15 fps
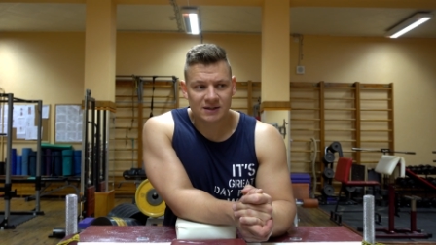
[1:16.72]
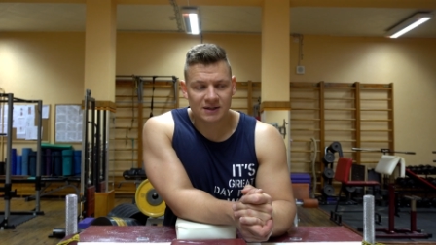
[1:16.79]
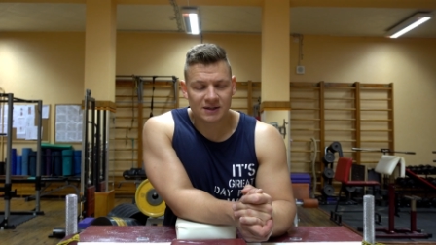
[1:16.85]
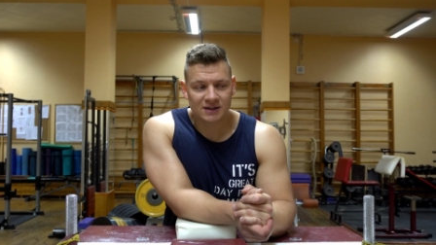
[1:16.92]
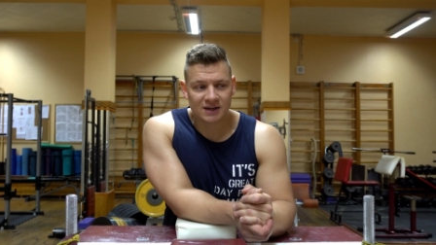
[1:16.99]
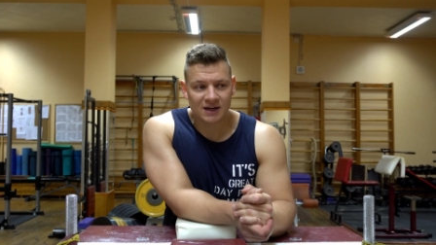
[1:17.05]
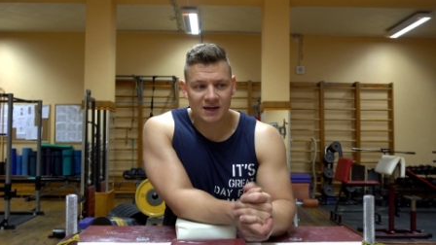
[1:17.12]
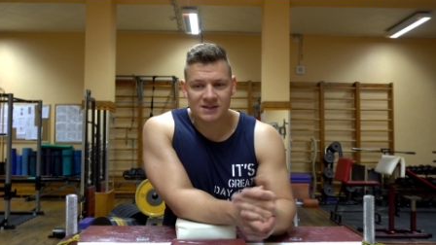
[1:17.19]

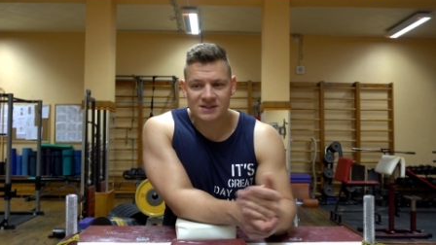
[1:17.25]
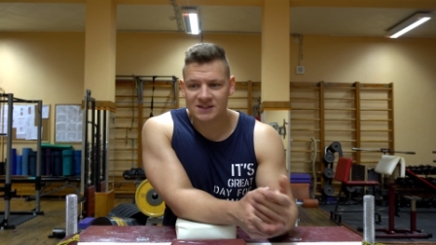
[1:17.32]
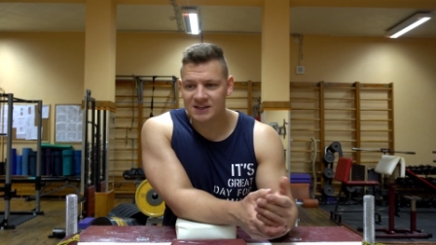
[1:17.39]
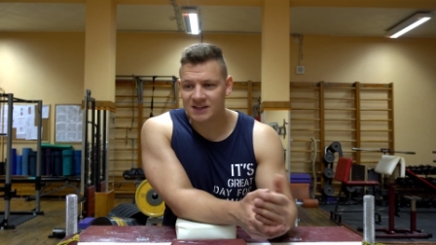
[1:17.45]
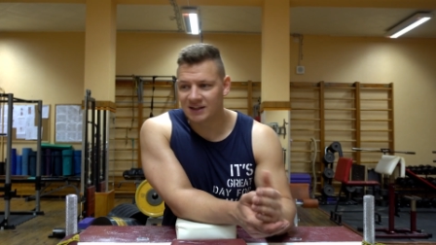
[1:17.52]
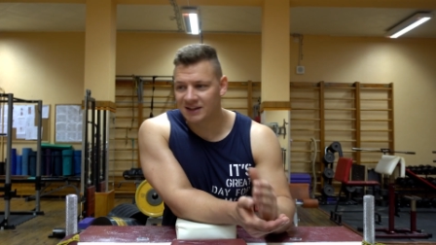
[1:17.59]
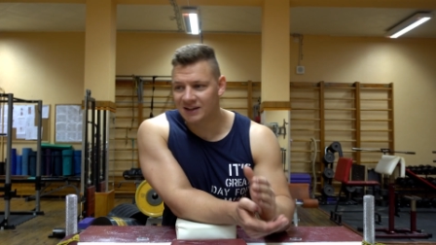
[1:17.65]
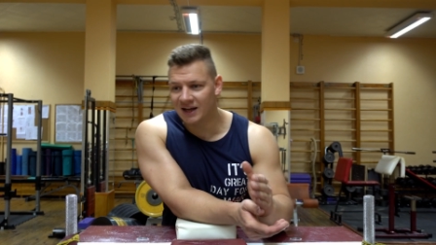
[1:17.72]
I
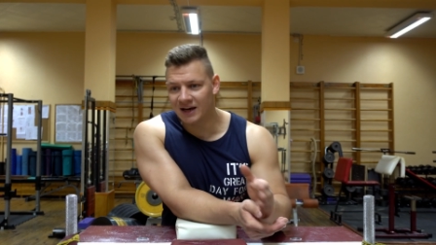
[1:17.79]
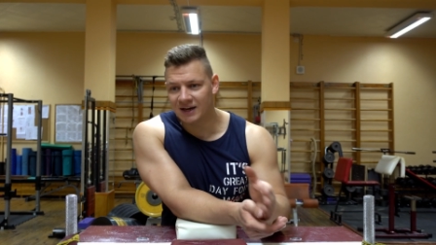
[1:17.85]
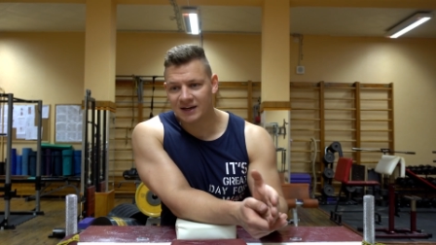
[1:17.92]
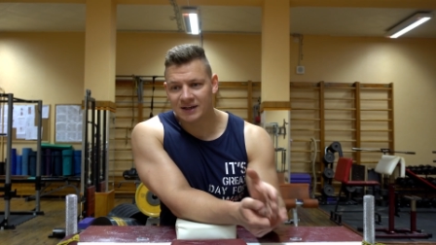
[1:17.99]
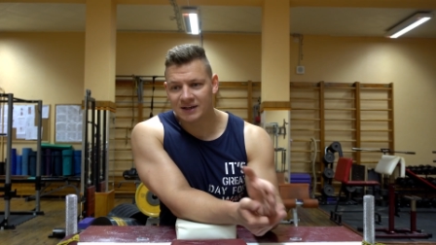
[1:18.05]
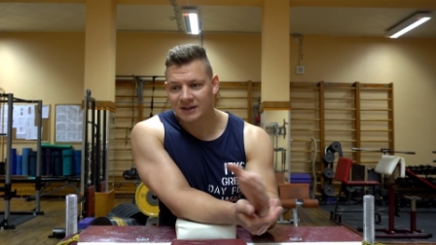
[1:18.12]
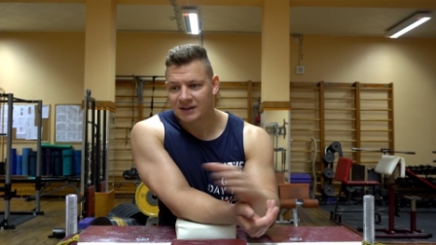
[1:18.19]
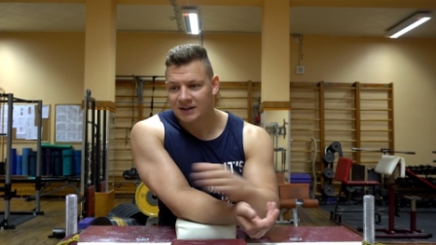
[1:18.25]
see a lot
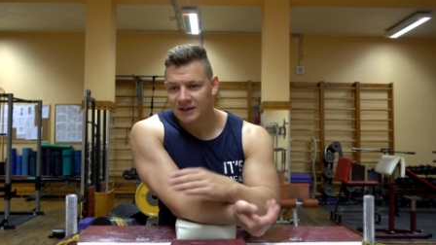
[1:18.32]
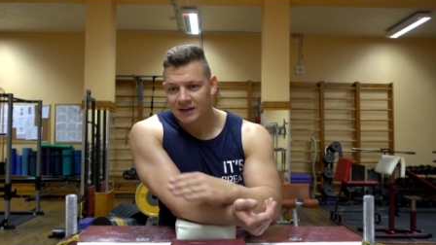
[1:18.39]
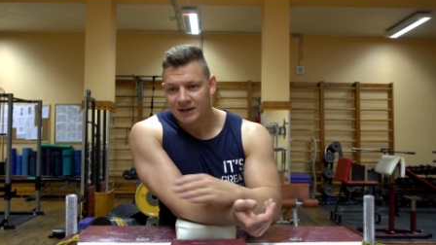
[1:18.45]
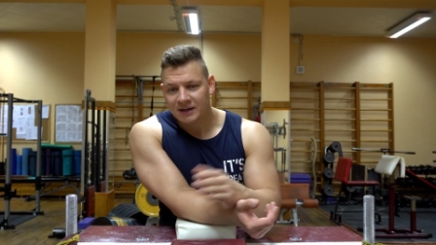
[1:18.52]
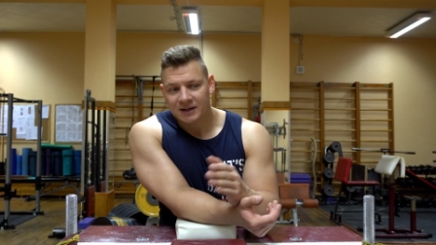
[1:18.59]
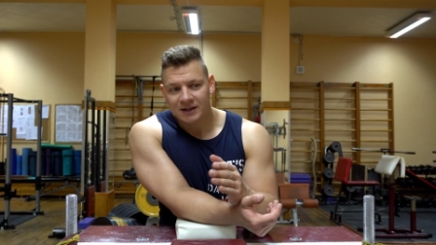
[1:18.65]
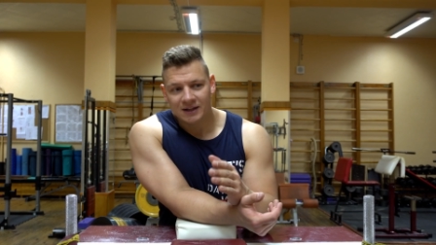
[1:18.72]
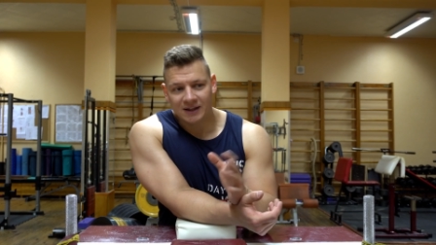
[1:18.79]
of
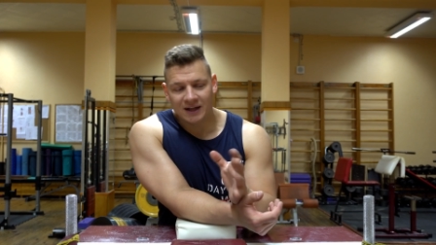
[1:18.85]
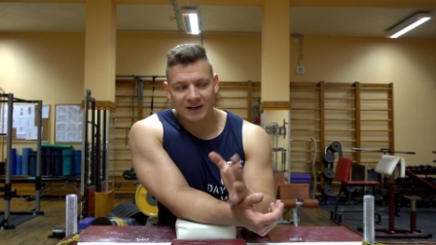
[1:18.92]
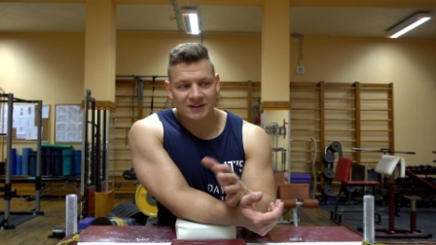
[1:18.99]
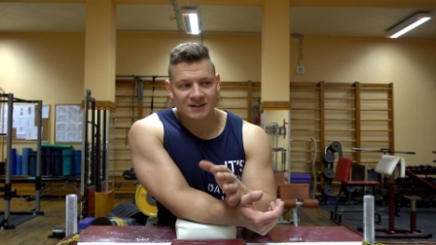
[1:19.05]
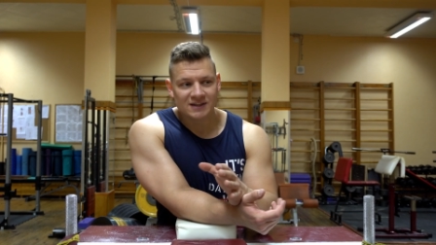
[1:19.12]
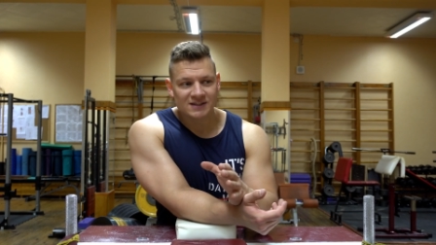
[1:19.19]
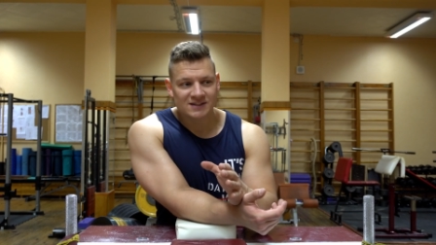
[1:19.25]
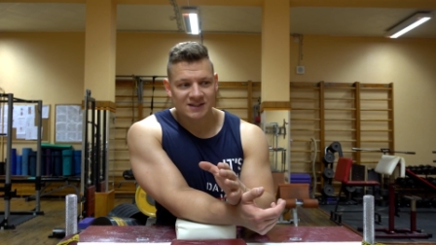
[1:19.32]
a lot
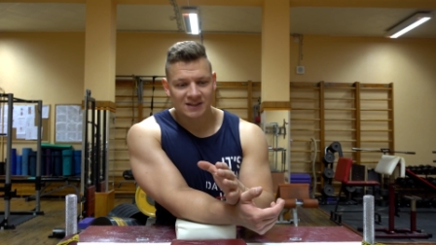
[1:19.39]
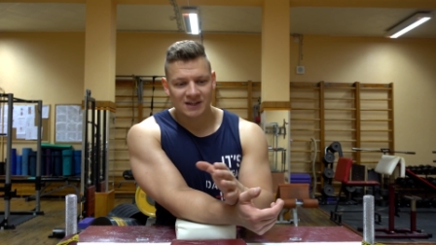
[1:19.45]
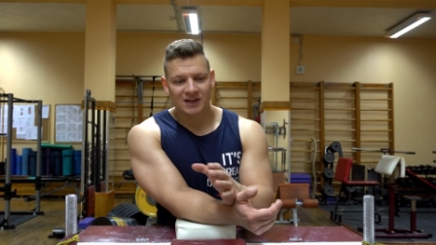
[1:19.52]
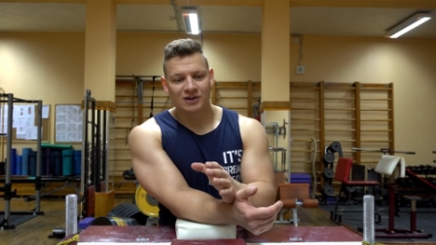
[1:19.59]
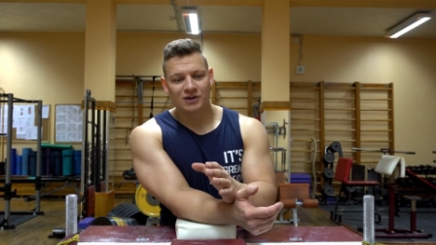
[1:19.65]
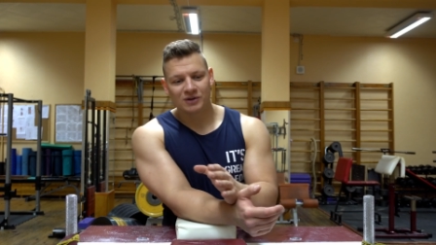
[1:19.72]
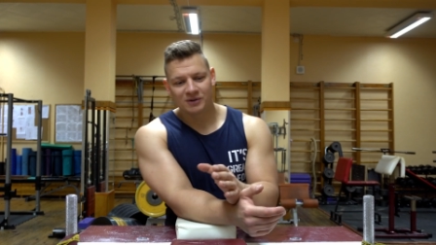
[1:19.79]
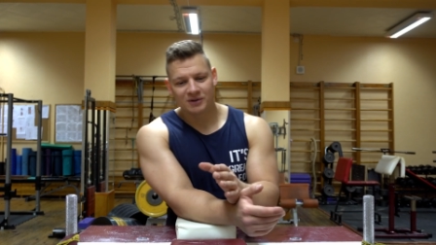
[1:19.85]
of things that
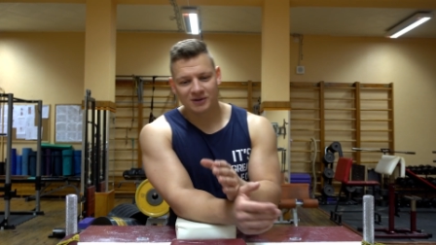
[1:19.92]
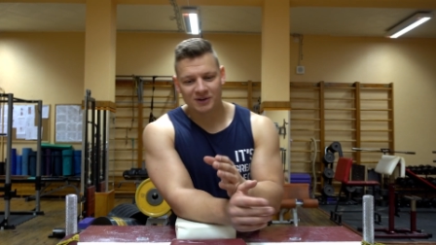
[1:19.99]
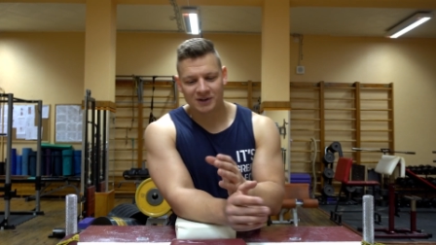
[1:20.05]
can